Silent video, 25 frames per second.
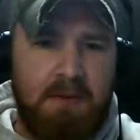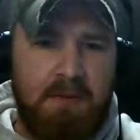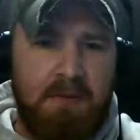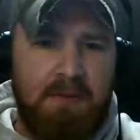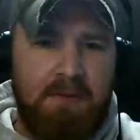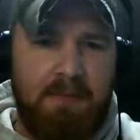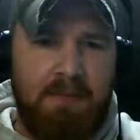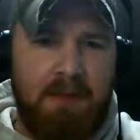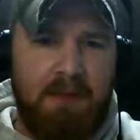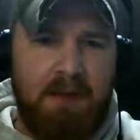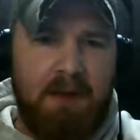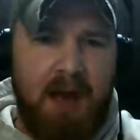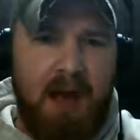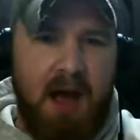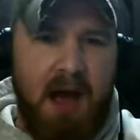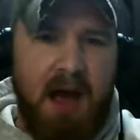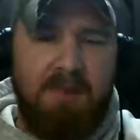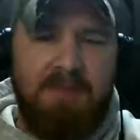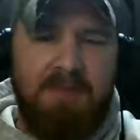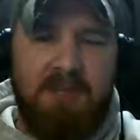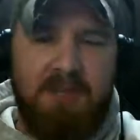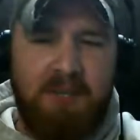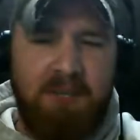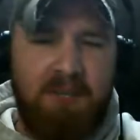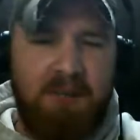
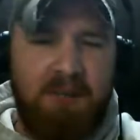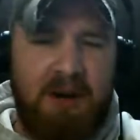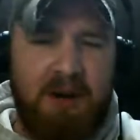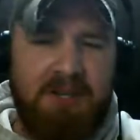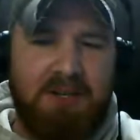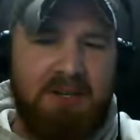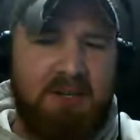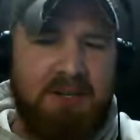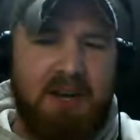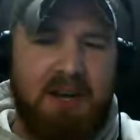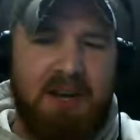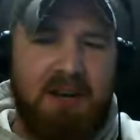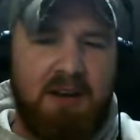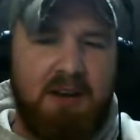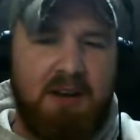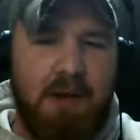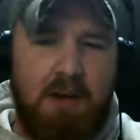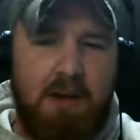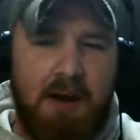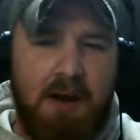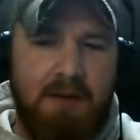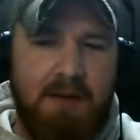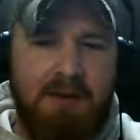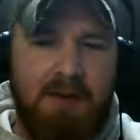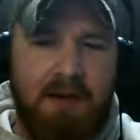I'm surprised she didn't go
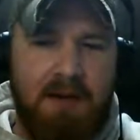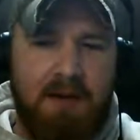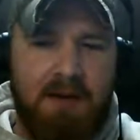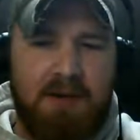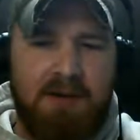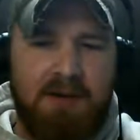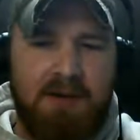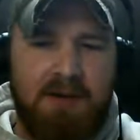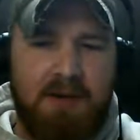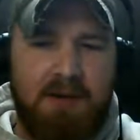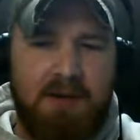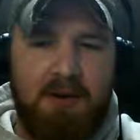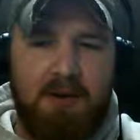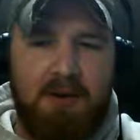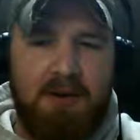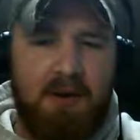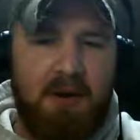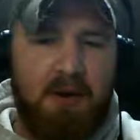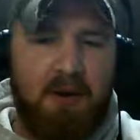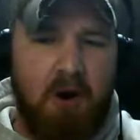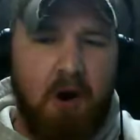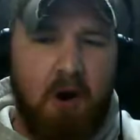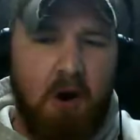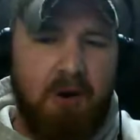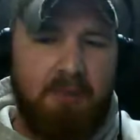out there because
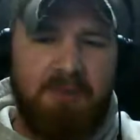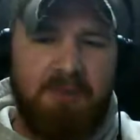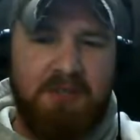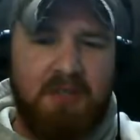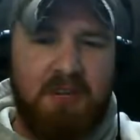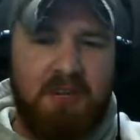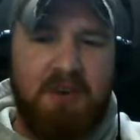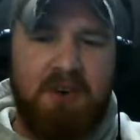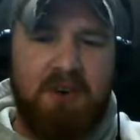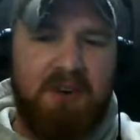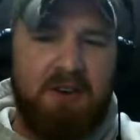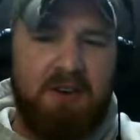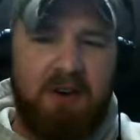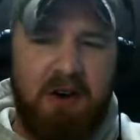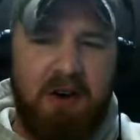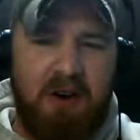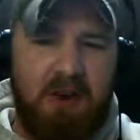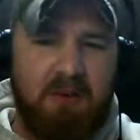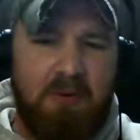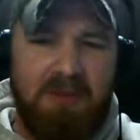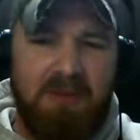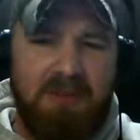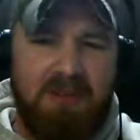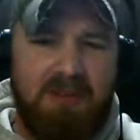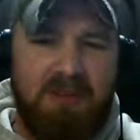her armed security guard
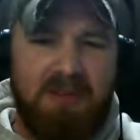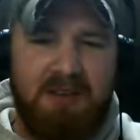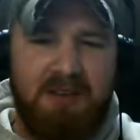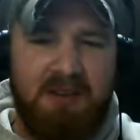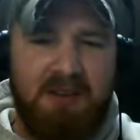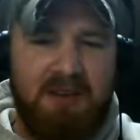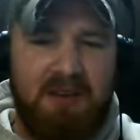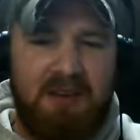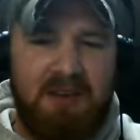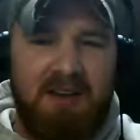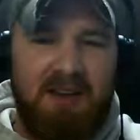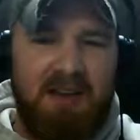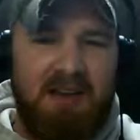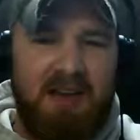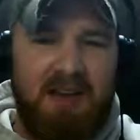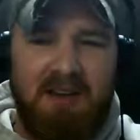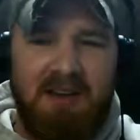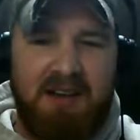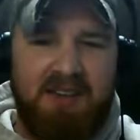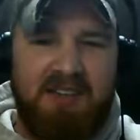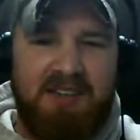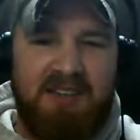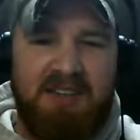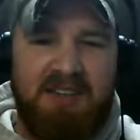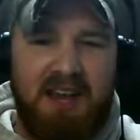was
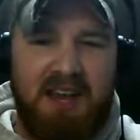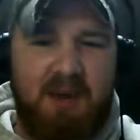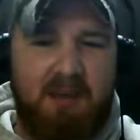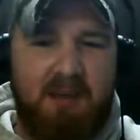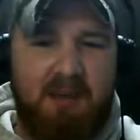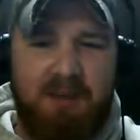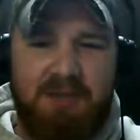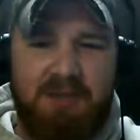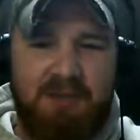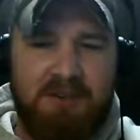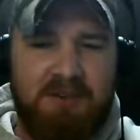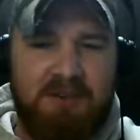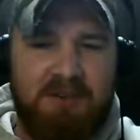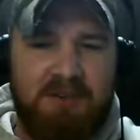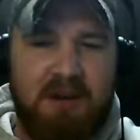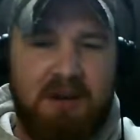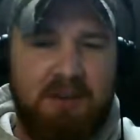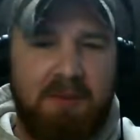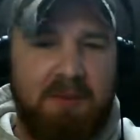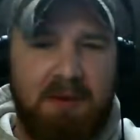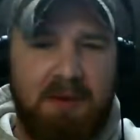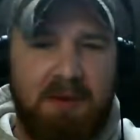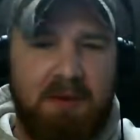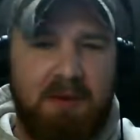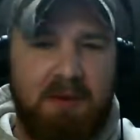getting a sandwich or
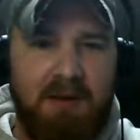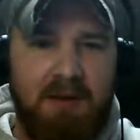something.